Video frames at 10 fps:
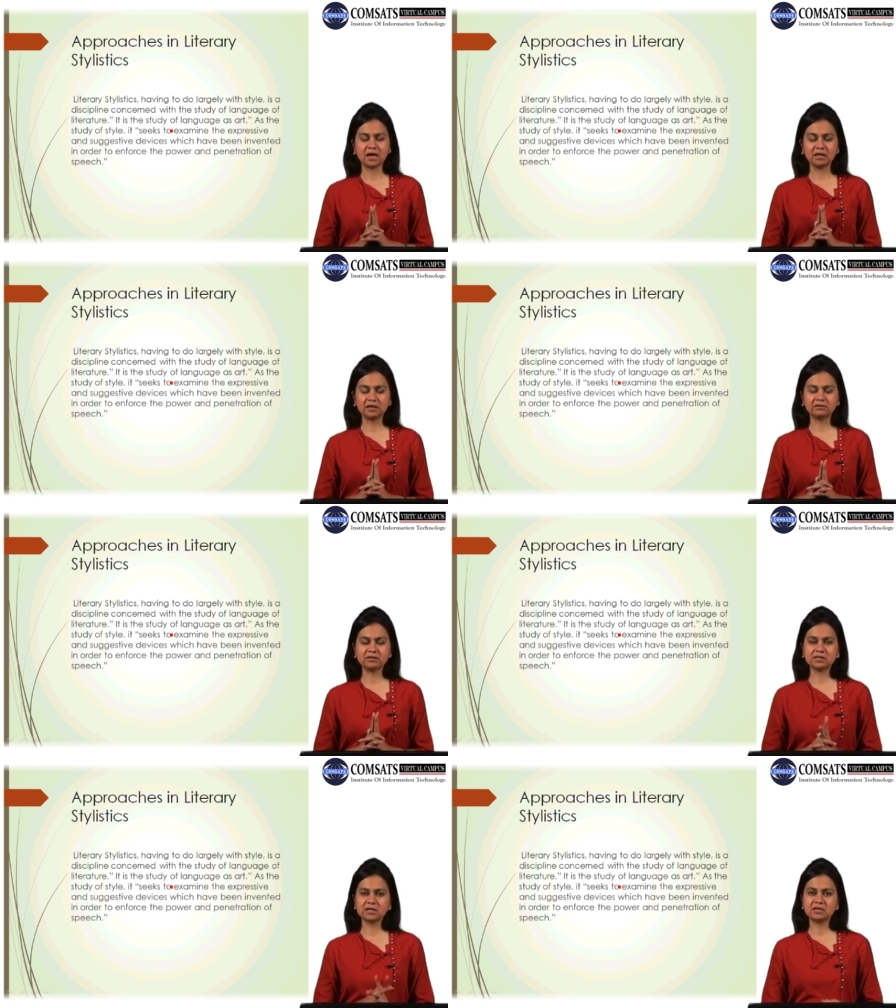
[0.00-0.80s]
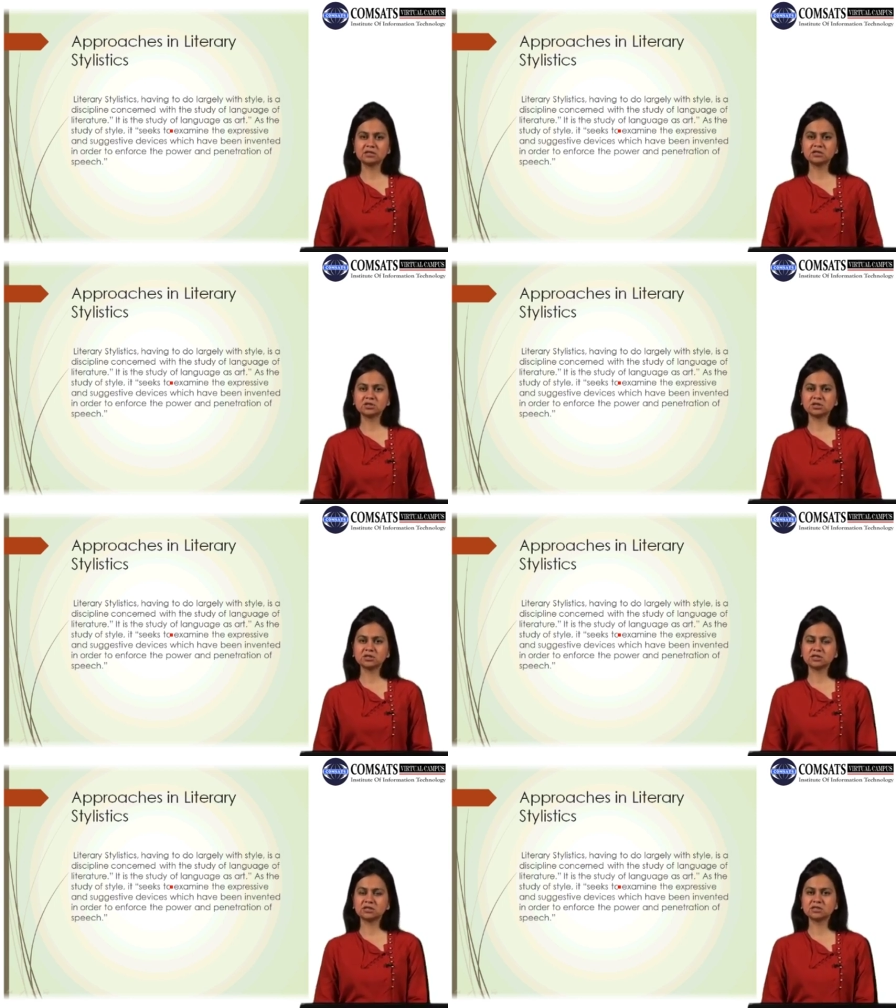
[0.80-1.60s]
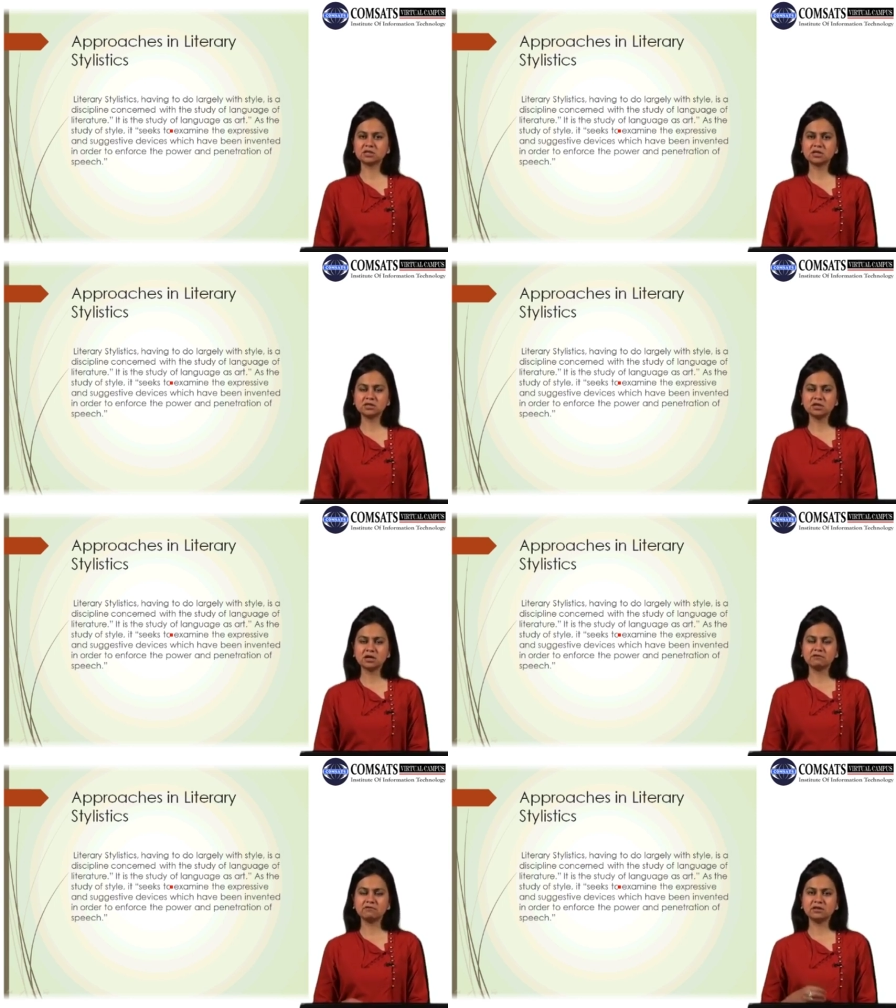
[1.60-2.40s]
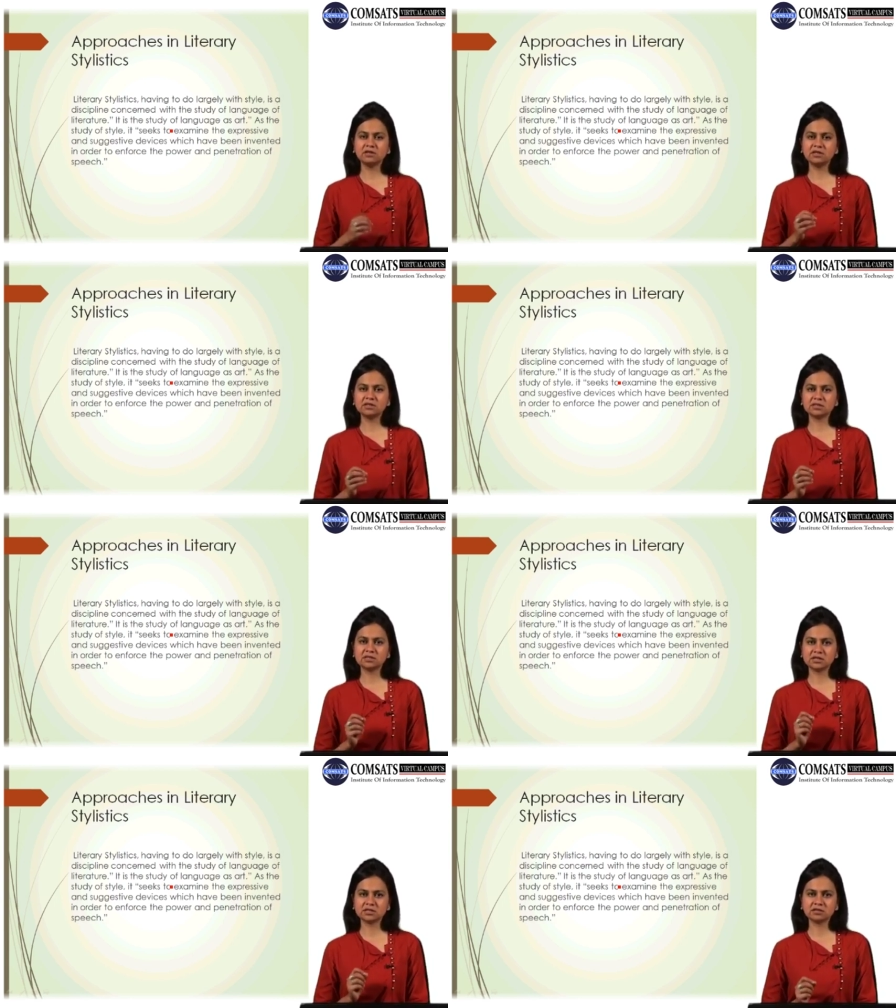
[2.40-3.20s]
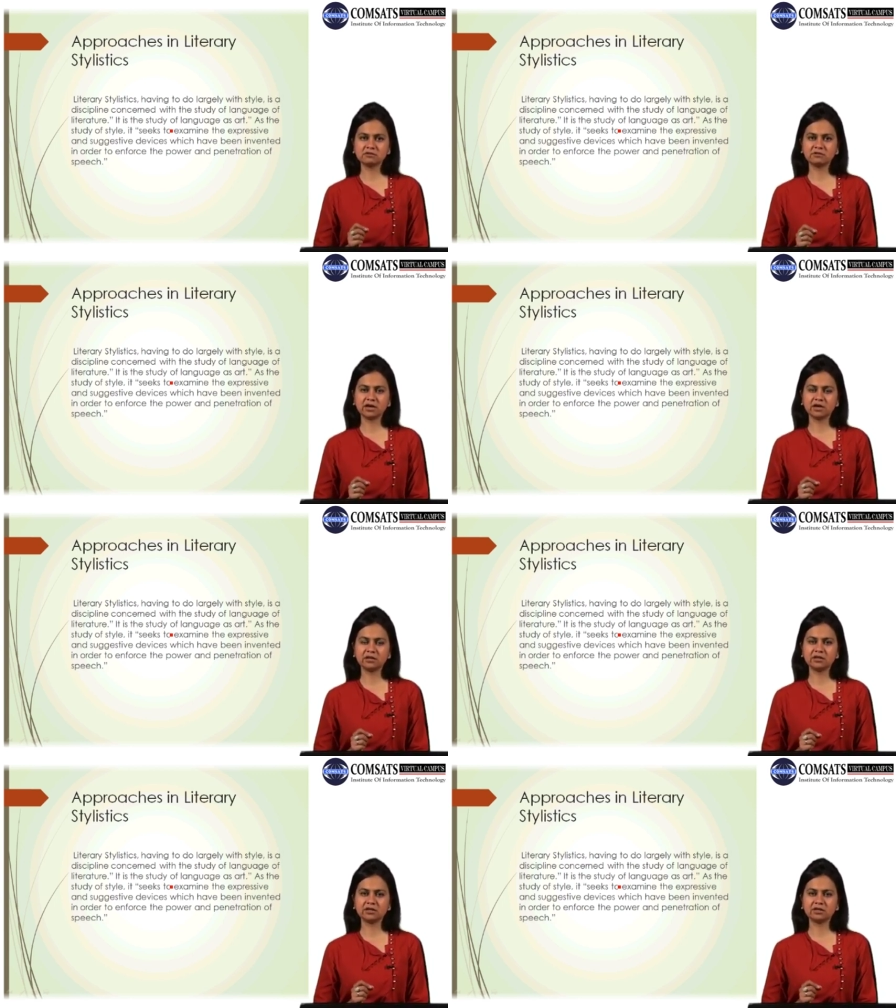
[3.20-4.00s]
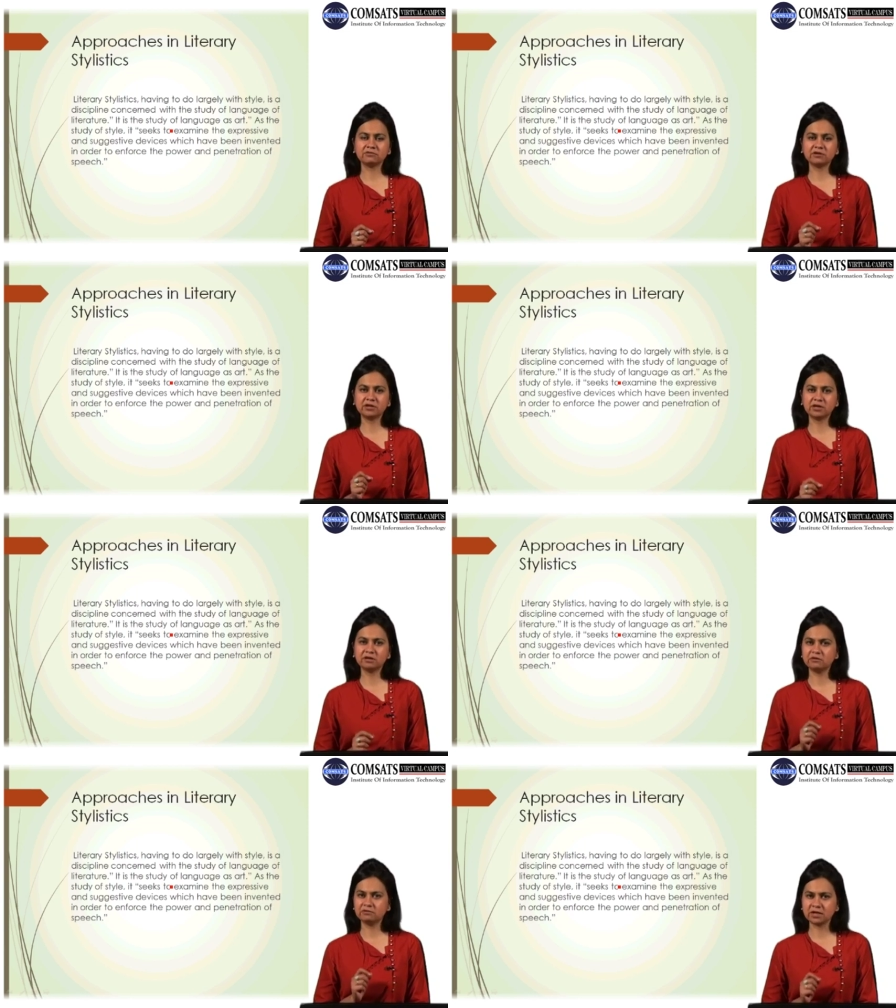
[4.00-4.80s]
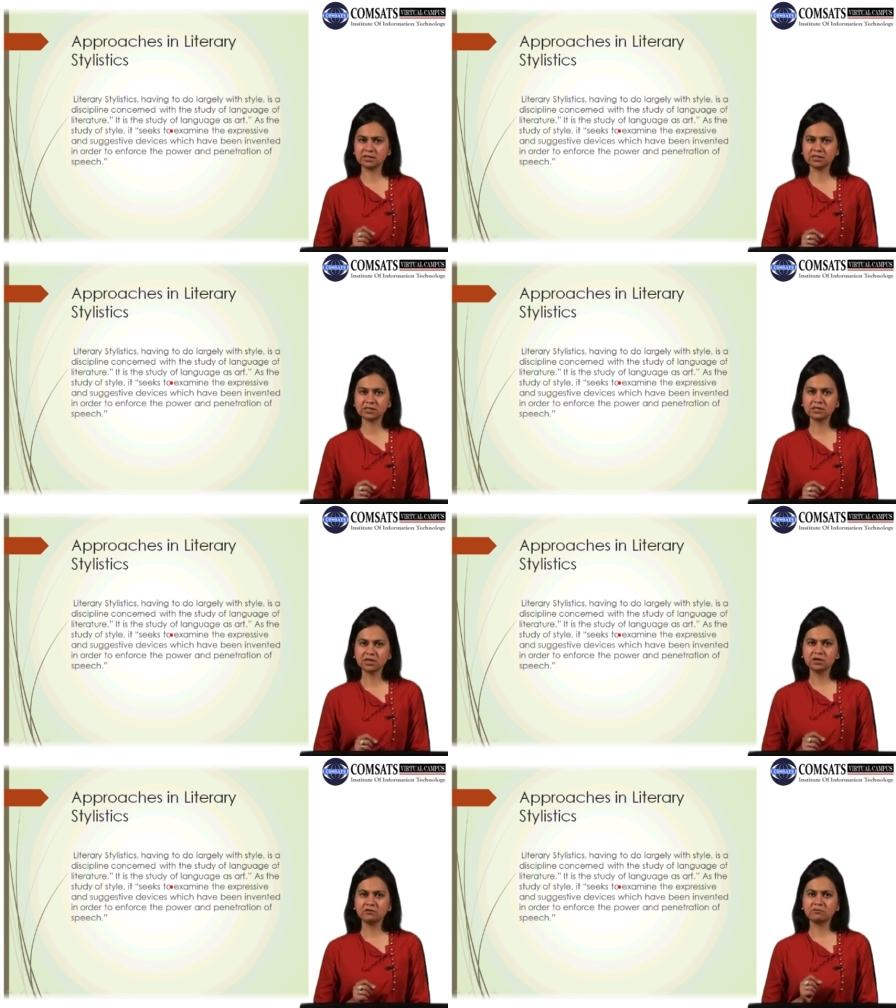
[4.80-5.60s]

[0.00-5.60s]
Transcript: A literary stylistician is concerned with these suggestive and figurative devices